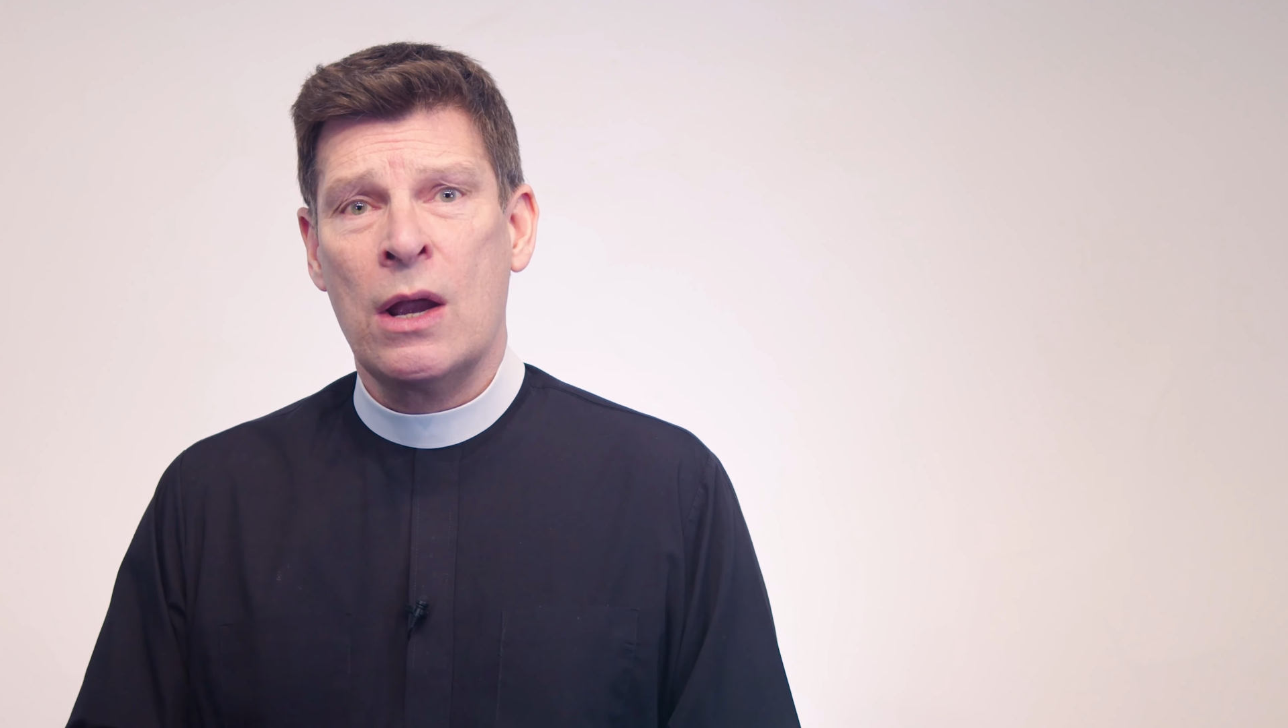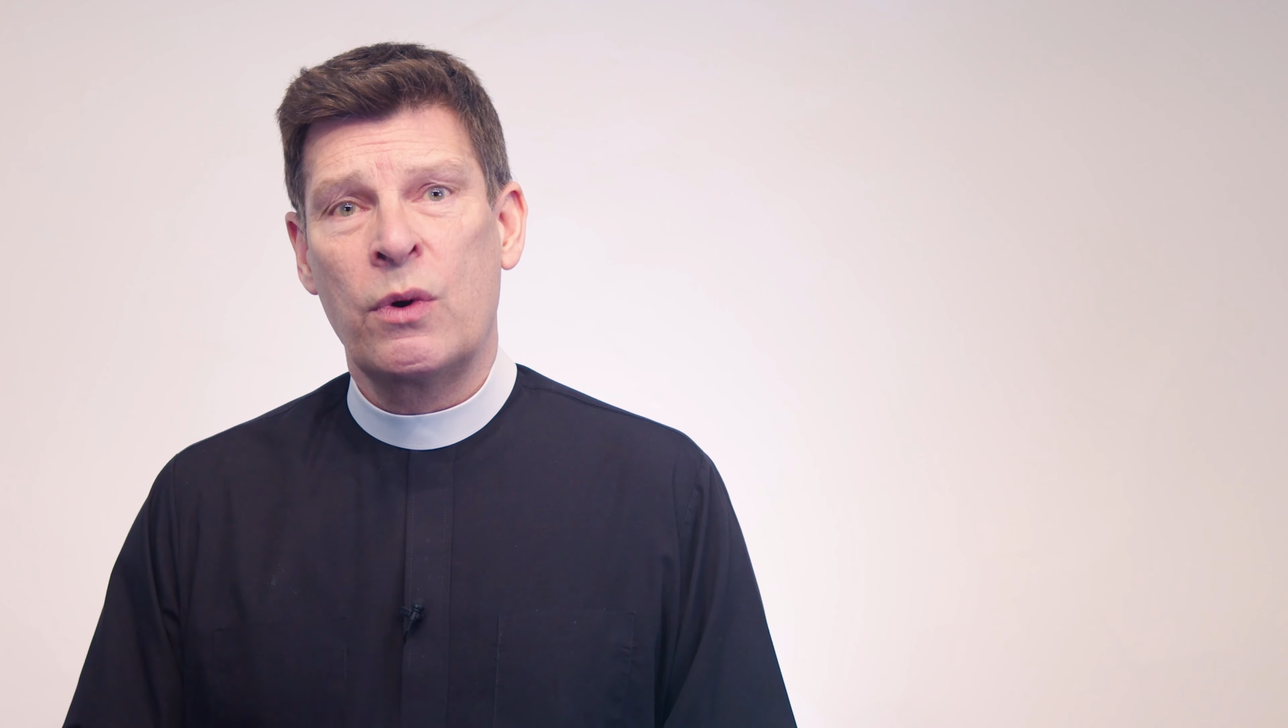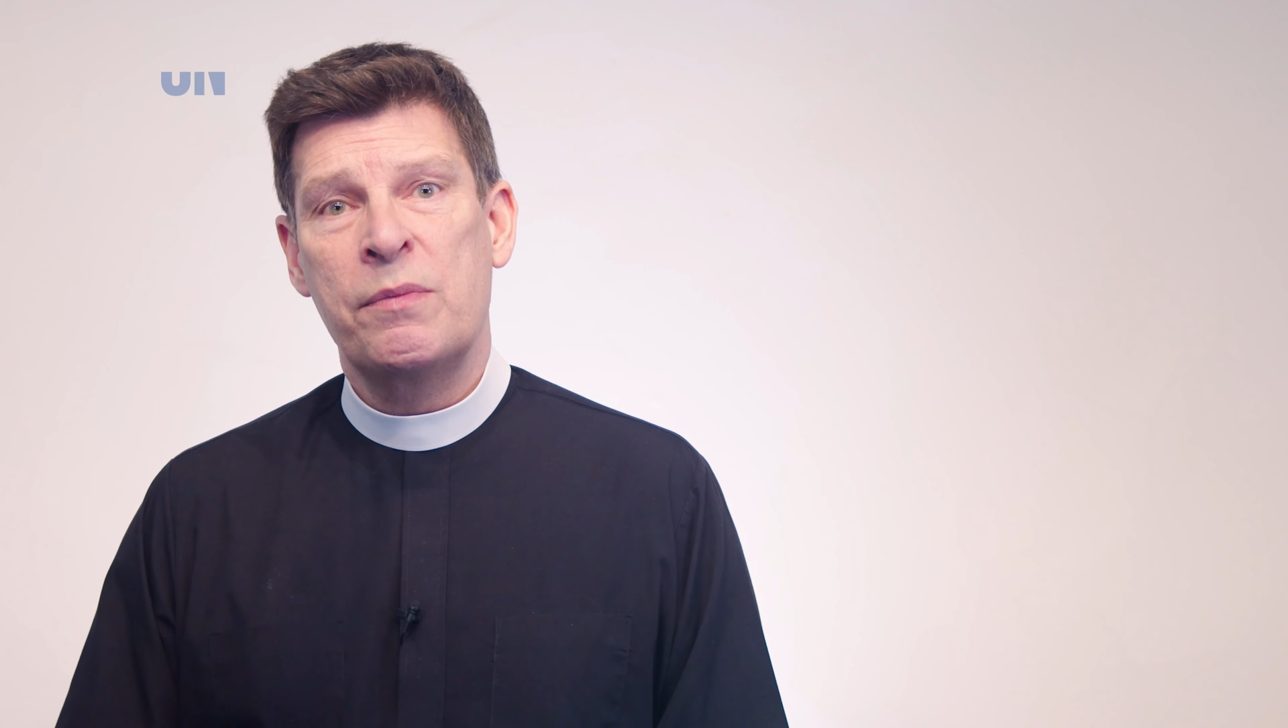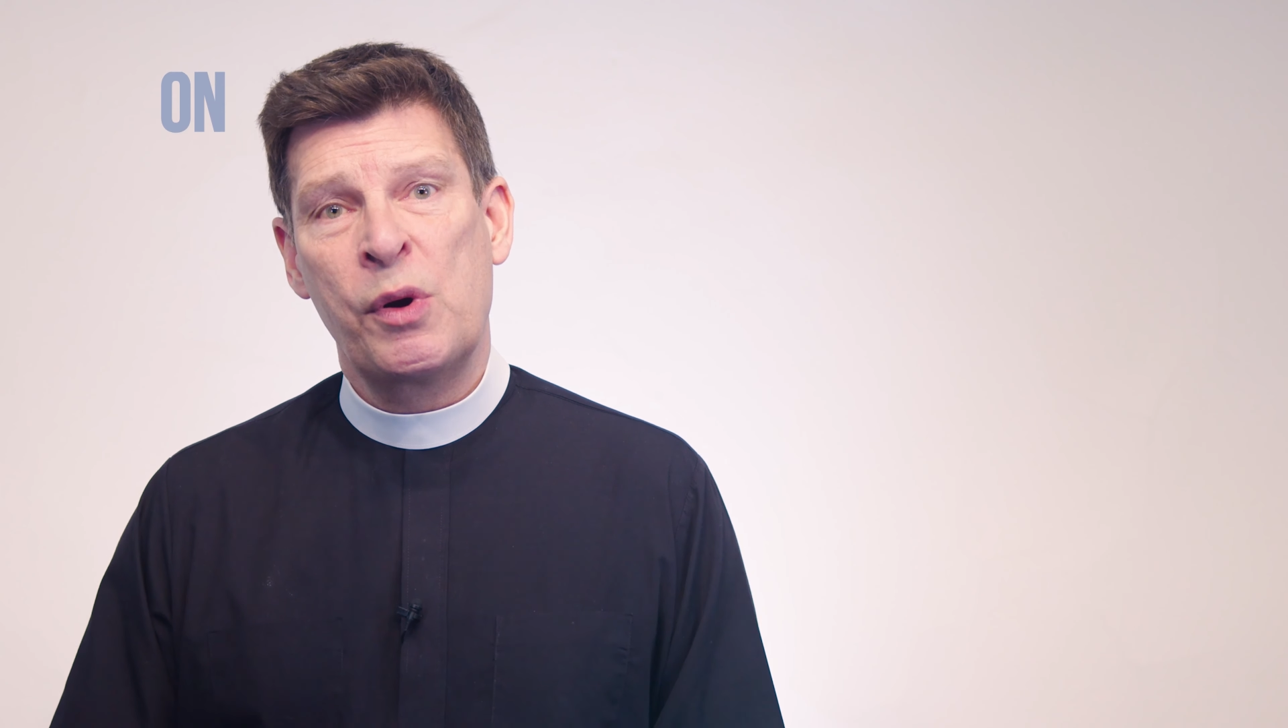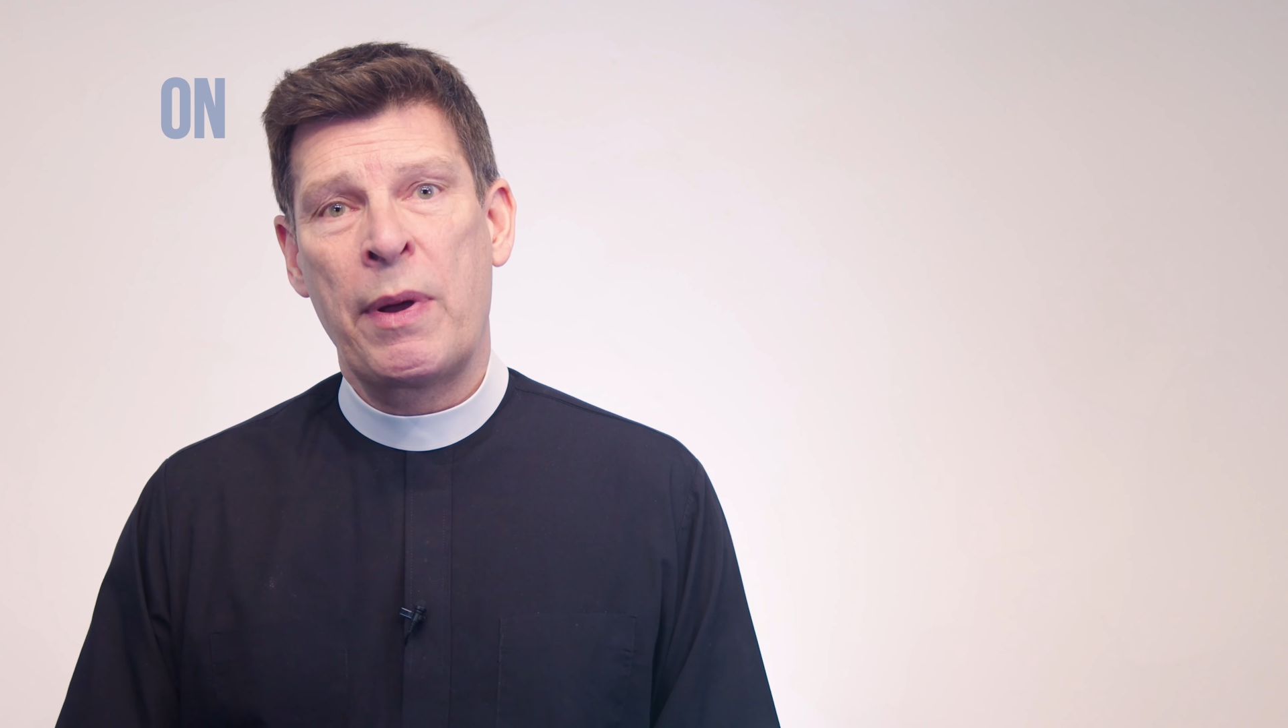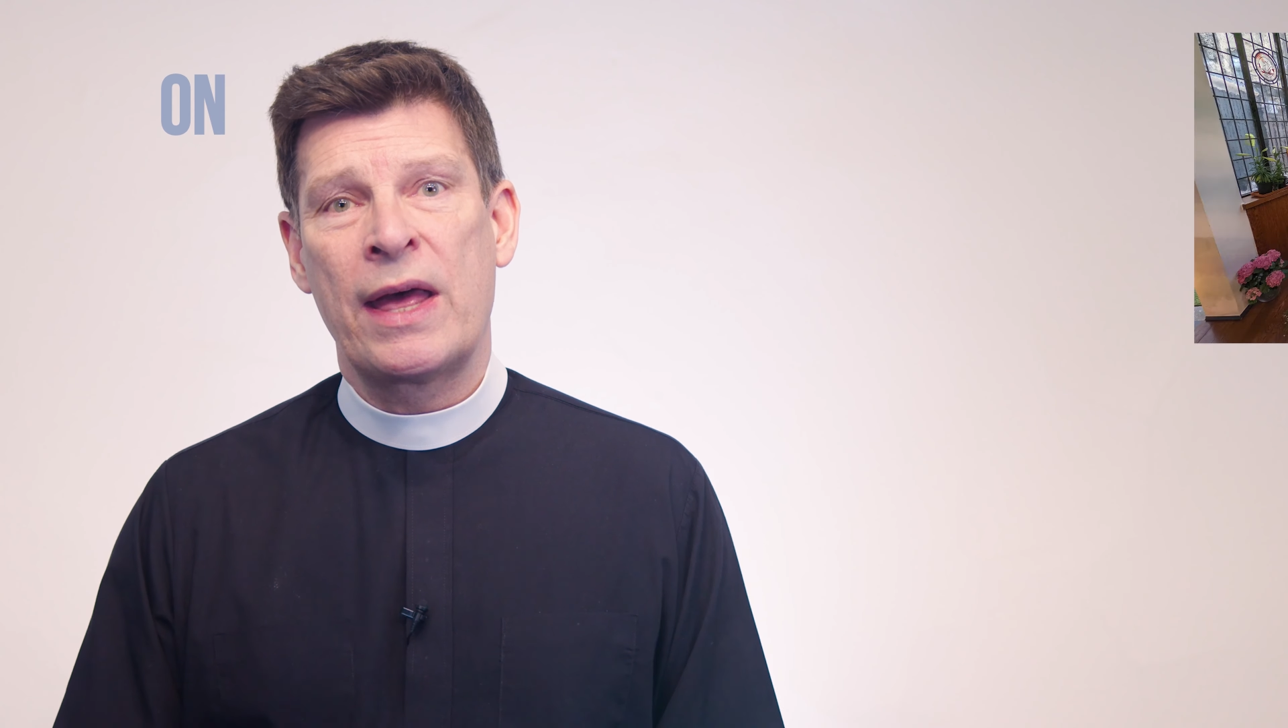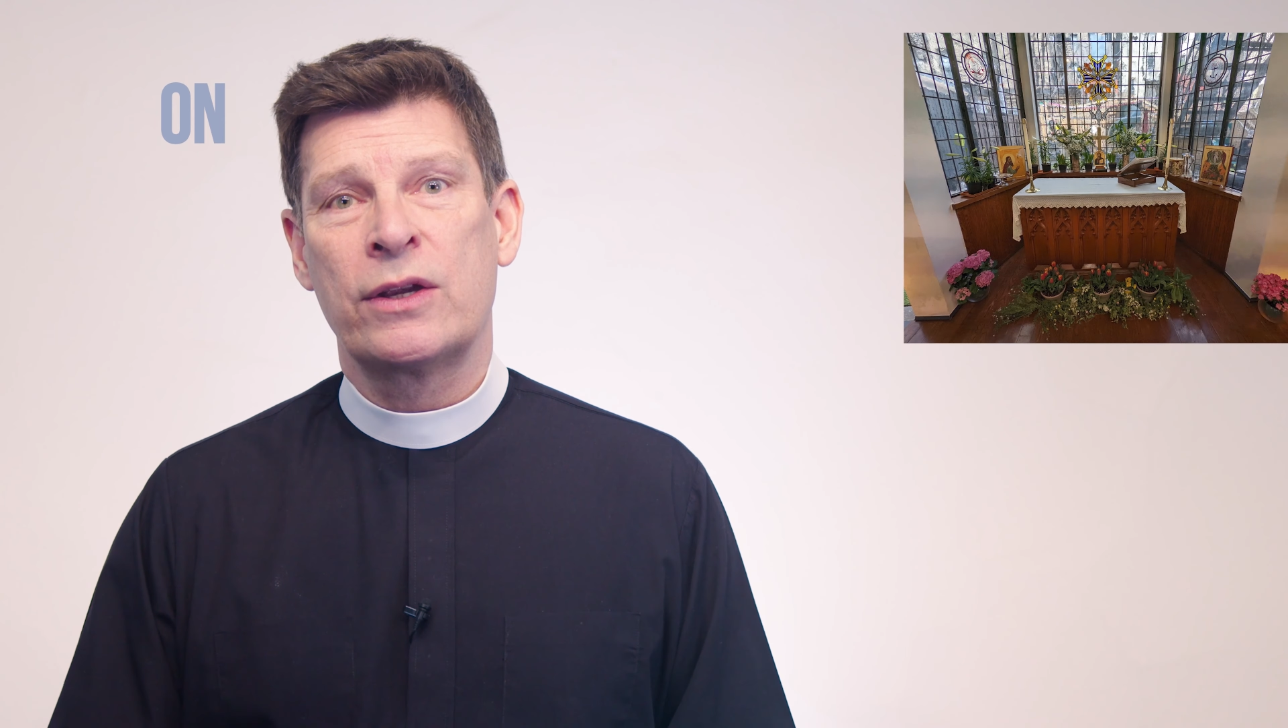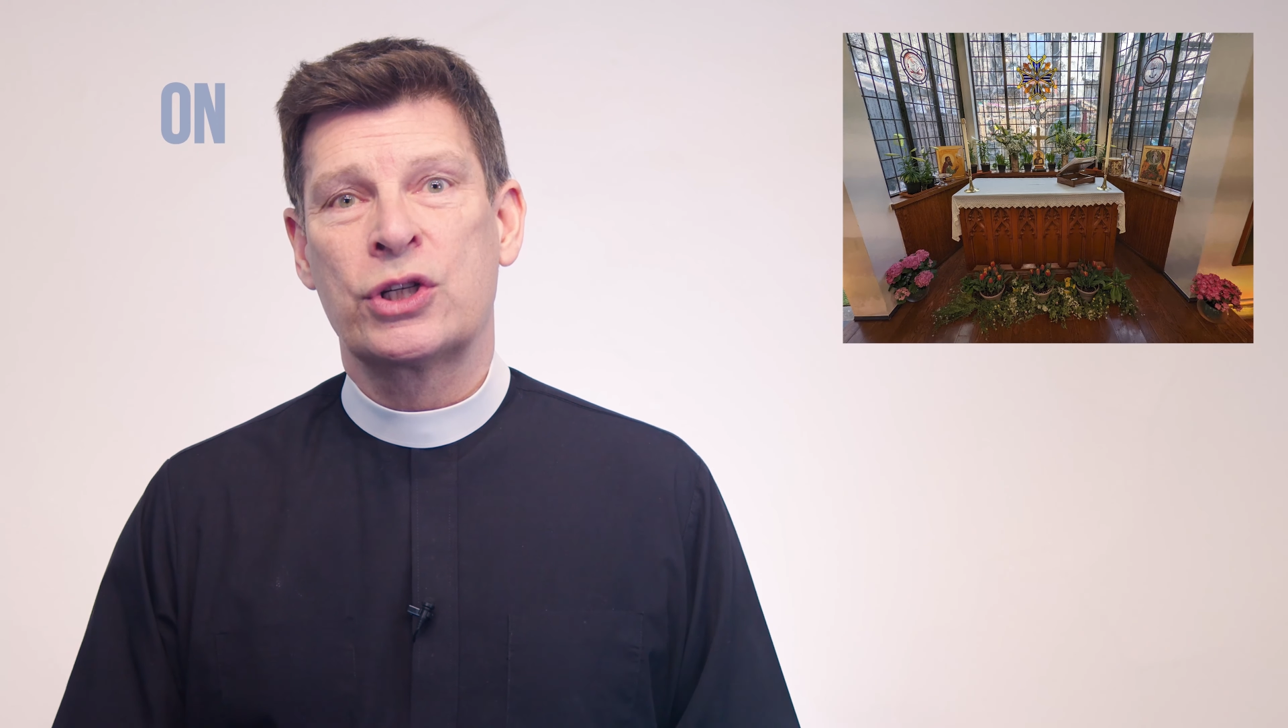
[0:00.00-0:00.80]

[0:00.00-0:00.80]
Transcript: we prepare the